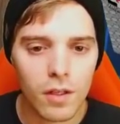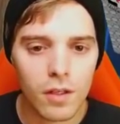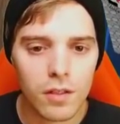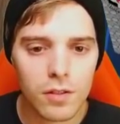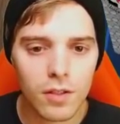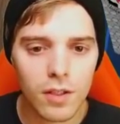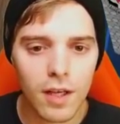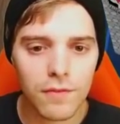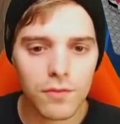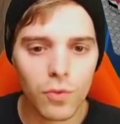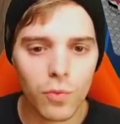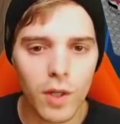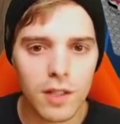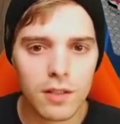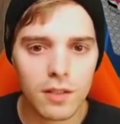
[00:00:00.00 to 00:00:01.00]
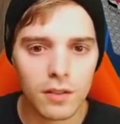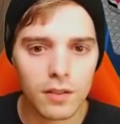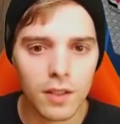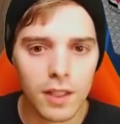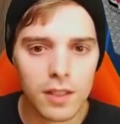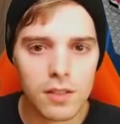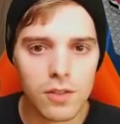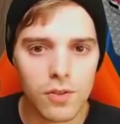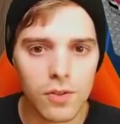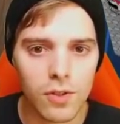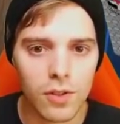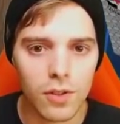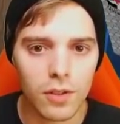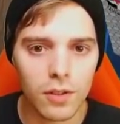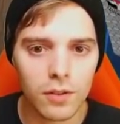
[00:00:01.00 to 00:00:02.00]
It's gonna have to wait till next
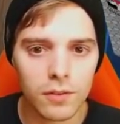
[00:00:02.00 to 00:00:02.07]
turn.